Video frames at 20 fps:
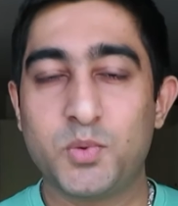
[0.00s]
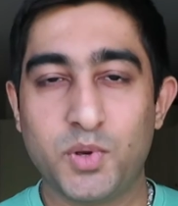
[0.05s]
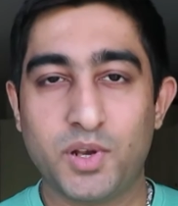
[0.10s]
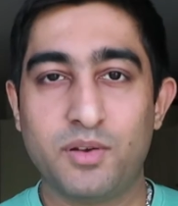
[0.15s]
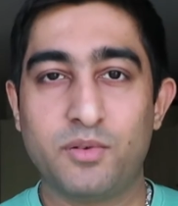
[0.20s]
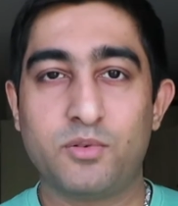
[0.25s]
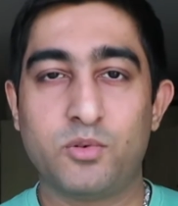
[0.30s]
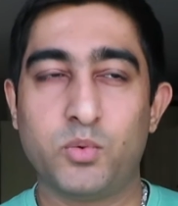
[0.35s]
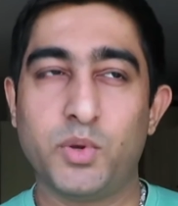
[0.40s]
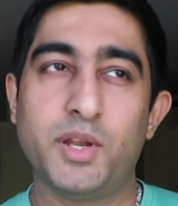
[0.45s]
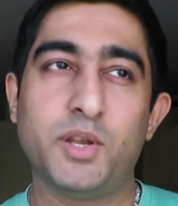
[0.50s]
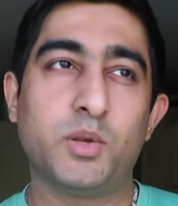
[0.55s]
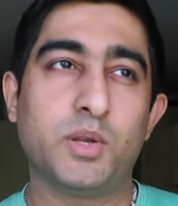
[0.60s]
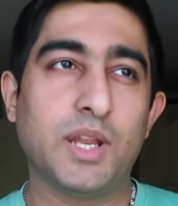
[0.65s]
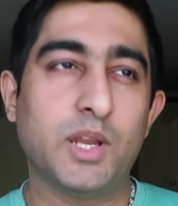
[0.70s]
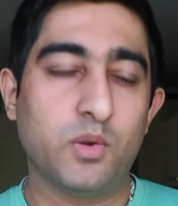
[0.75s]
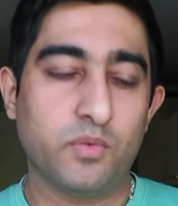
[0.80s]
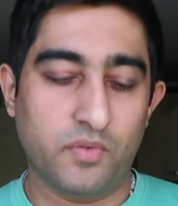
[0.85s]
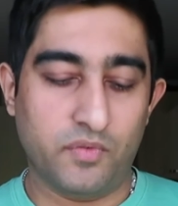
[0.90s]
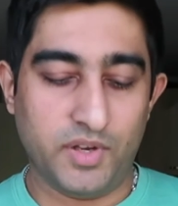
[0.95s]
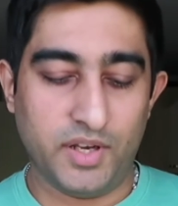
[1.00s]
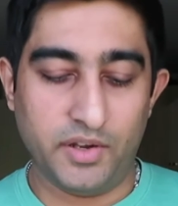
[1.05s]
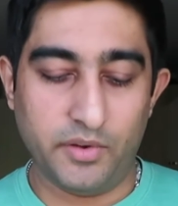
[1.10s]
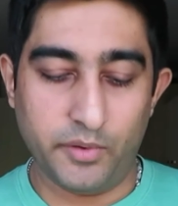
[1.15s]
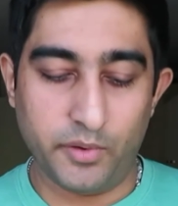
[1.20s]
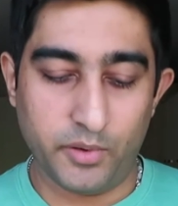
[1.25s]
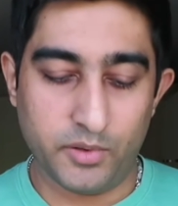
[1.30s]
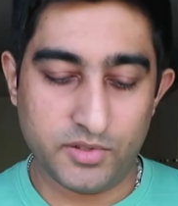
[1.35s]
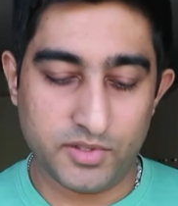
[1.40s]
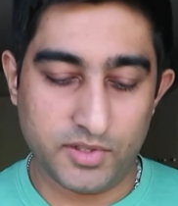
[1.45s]
to 15
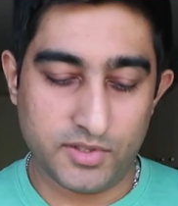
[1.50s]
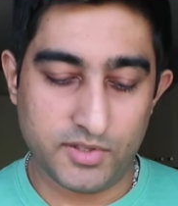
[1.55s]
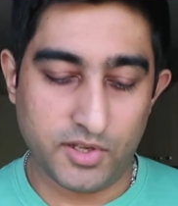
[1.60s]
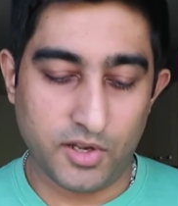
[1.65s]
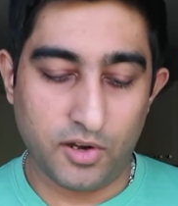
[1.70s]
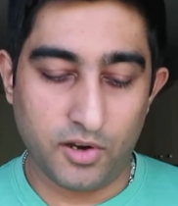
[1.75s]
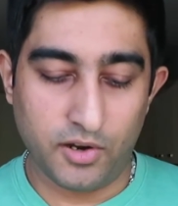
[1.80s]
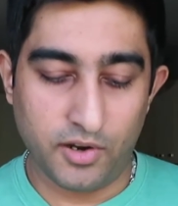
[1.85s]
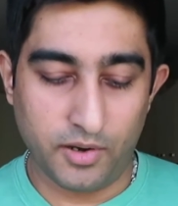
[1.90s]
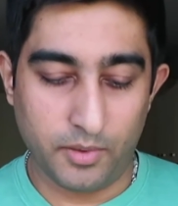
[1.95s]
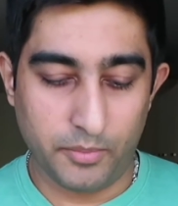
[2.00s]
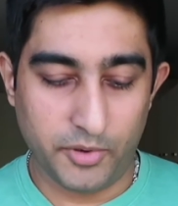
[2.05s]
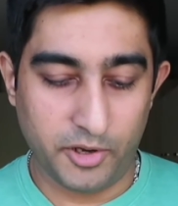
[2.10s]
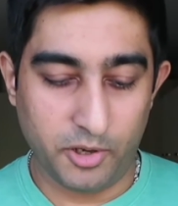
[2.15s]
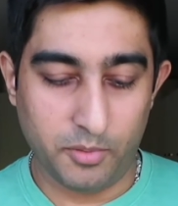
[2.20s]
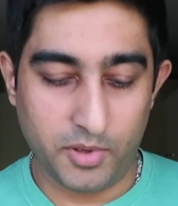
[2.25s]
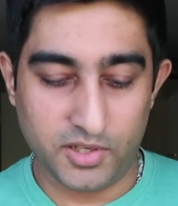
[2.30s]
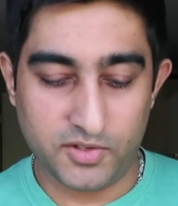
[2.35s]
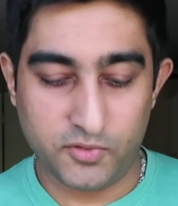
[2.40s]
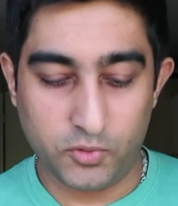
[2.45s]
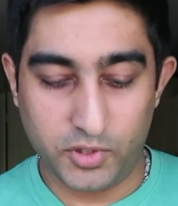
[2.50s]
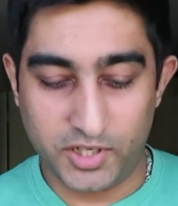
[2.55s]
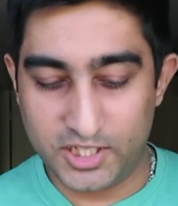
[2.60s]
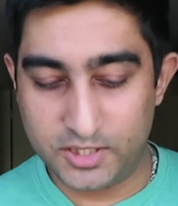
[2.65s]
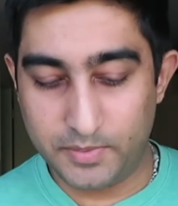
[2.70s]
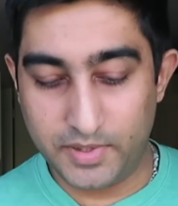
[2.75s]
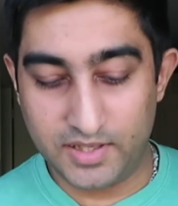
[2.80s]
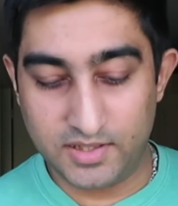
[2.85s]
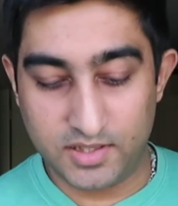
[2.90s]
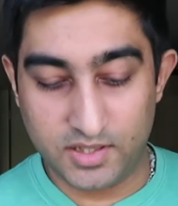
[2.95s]
euros is your pretty much food
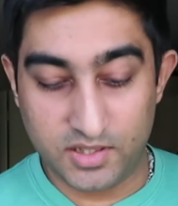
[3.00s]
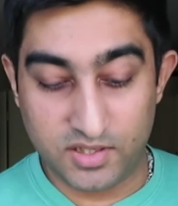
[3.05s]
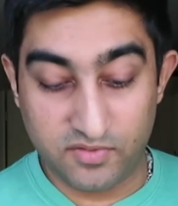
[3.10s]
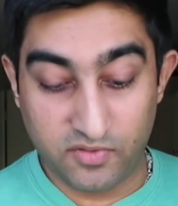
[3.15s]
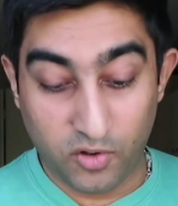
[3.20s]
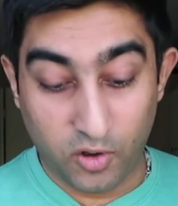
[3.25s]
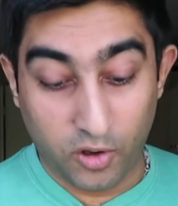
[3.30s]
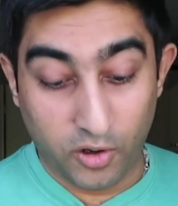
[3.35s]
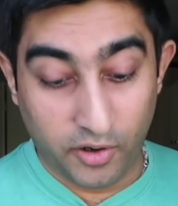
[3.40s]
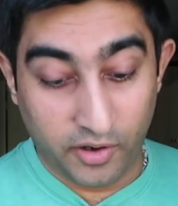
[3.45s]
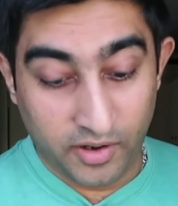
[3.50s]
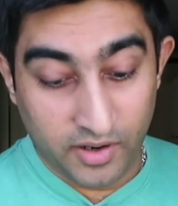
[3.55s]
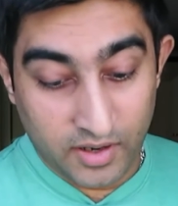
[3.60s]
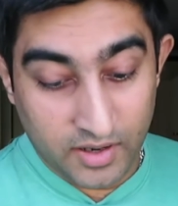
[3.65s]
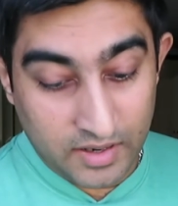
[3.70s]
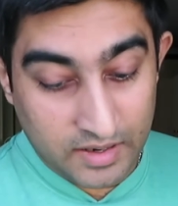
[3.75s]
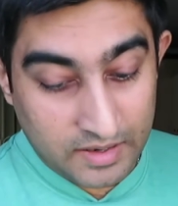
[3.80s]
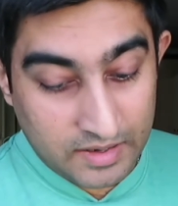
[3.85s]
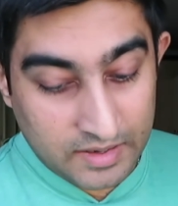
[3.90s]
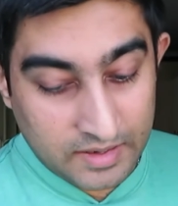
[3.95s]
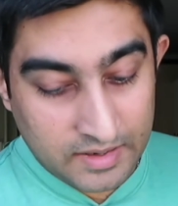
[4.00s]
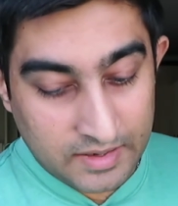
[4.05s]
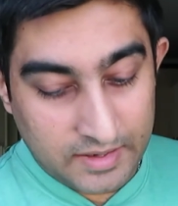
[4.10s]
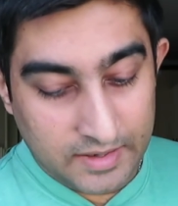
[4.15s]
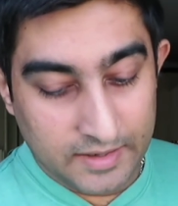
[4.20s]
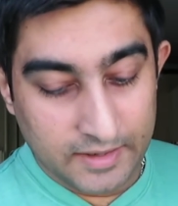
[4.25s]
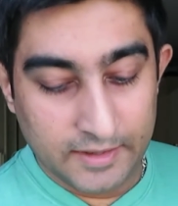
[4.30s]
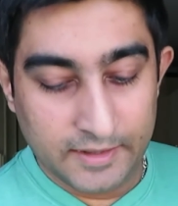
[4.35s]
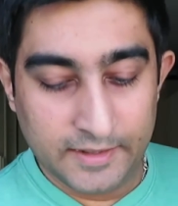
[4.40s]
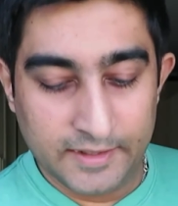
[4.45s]
expenses for
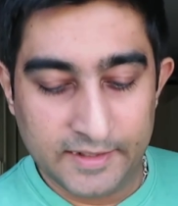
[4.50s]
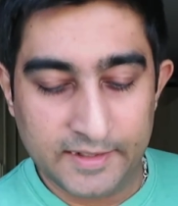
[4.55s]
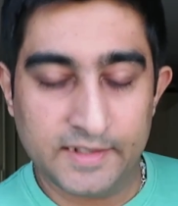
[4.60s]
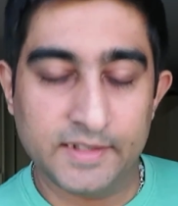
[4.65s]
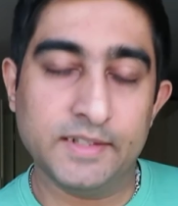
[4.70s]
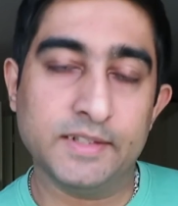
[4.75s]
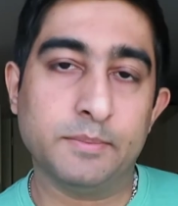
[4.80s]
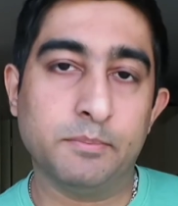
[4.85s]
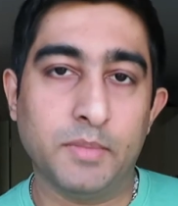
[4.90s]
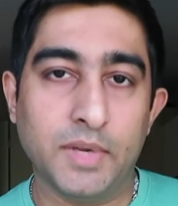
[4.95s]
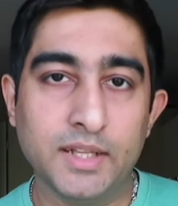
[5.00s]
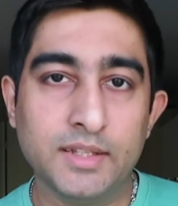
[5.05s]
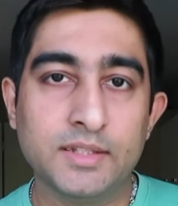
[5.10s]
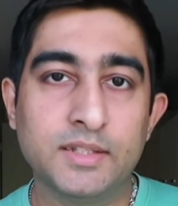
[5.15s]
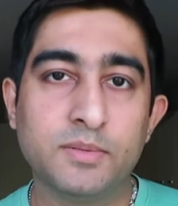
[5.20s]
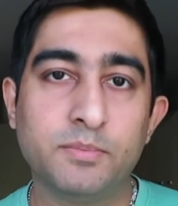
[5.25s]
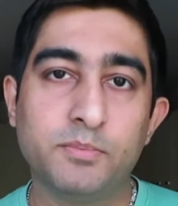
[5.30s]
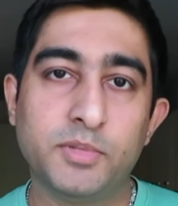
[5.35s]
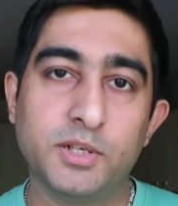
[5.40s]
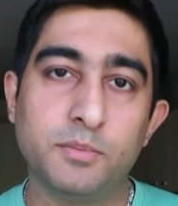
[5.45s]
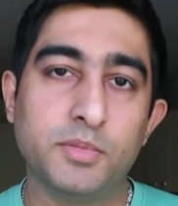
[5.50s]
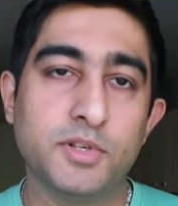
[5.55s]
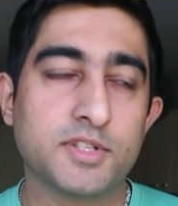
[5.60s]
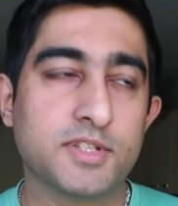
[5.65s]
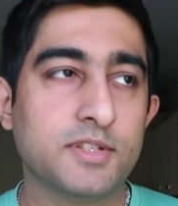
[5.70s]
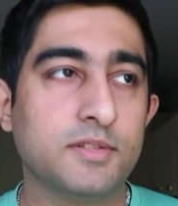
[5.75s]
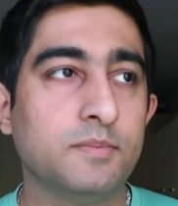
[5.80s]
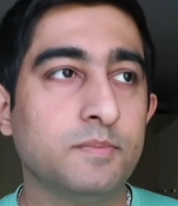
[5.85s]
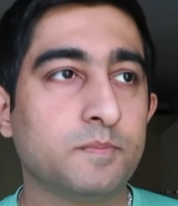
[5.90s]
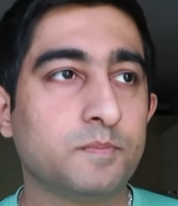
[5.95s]
a month per
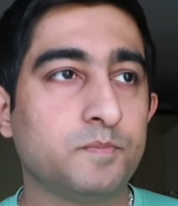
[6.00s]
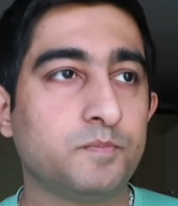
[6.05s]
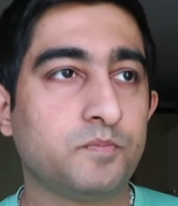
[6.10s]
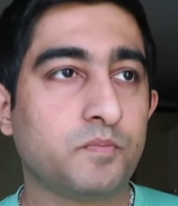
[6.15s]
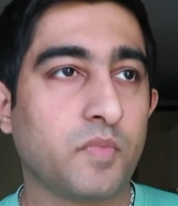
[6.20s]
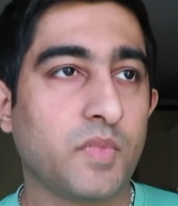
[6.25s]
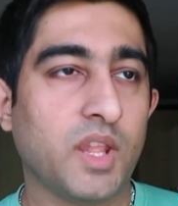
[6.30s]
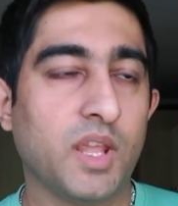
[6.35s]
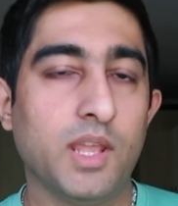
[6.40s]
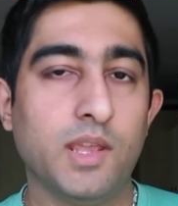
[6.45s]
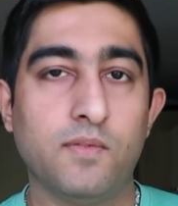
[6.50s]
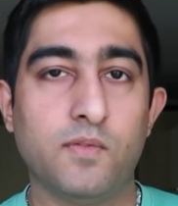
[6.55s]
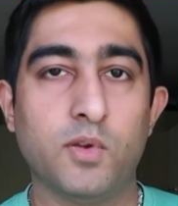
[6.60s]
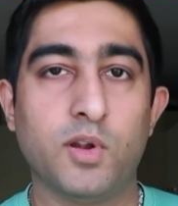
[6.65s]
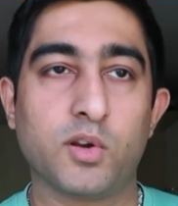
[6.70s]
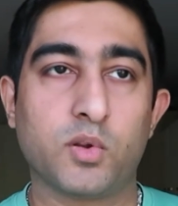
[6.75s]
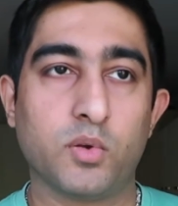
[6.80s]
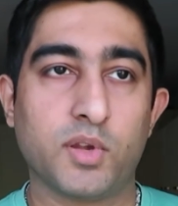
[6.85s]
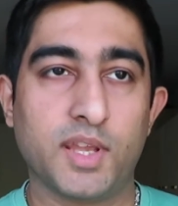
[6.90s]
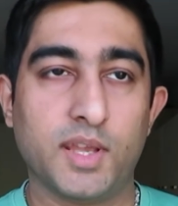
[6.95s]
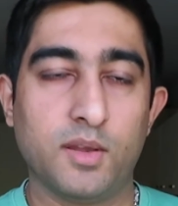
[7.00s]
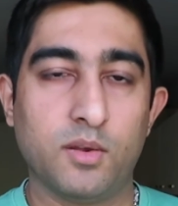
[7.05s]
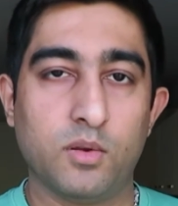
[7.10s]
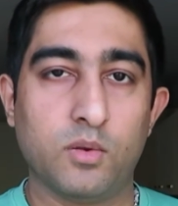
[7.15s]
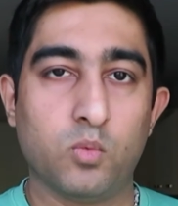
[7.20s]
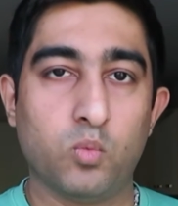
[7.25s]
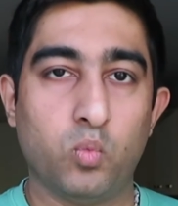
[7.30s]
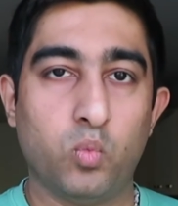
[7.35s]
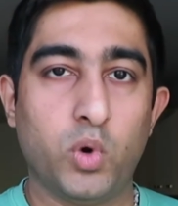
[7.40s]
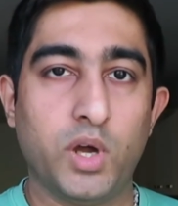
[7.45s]
person, if you are
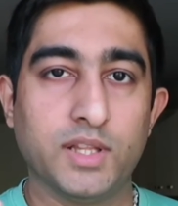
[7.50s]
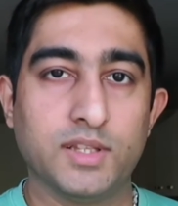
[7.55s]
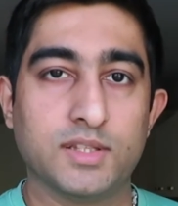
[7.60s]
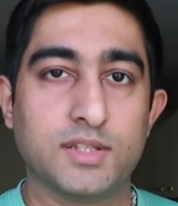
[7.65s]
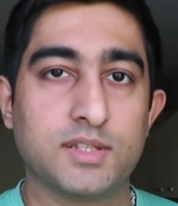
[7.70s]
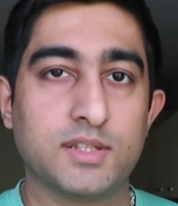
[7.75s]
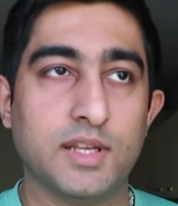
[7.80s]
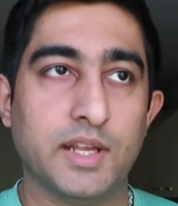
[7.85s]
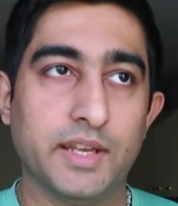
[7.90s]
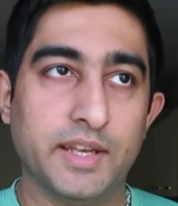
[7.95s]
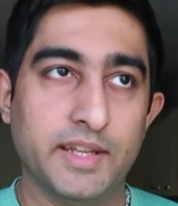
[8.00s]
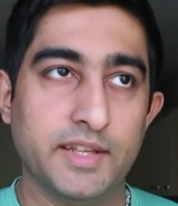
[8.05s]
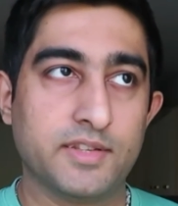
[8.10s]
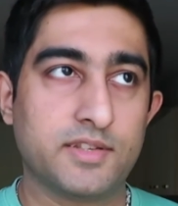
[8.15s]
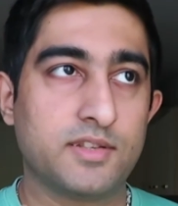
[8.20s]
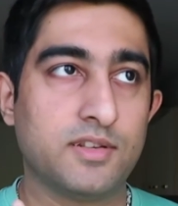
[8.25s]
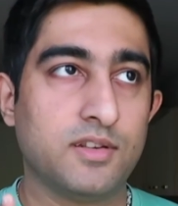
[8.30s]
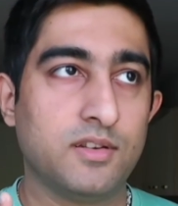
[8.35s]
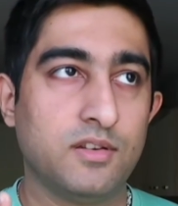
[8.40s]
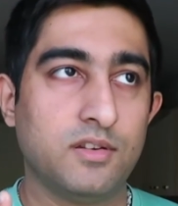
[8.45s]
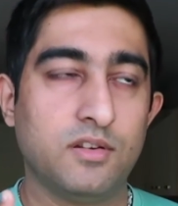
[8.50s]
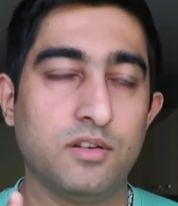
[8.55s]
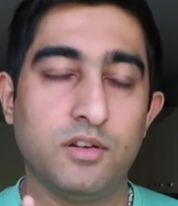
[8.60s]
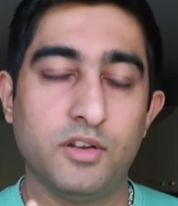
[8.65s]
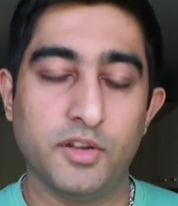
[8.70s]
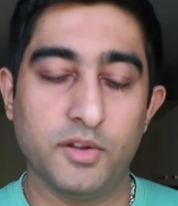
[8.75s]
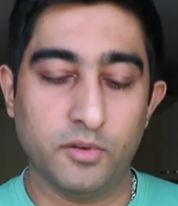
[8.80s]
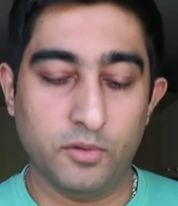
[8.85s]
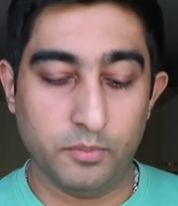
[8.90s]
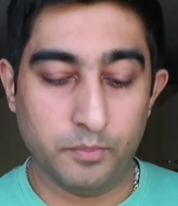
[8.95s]
cooking once at least
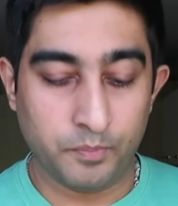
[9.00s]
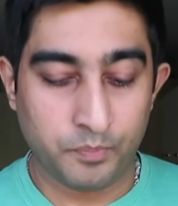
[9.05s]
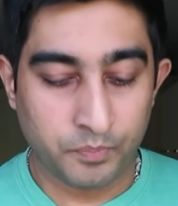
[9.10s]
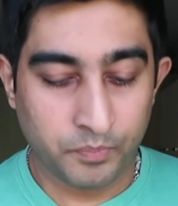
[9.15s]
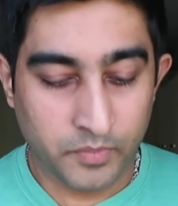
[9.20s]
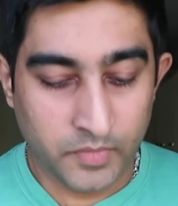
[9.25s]
on your home.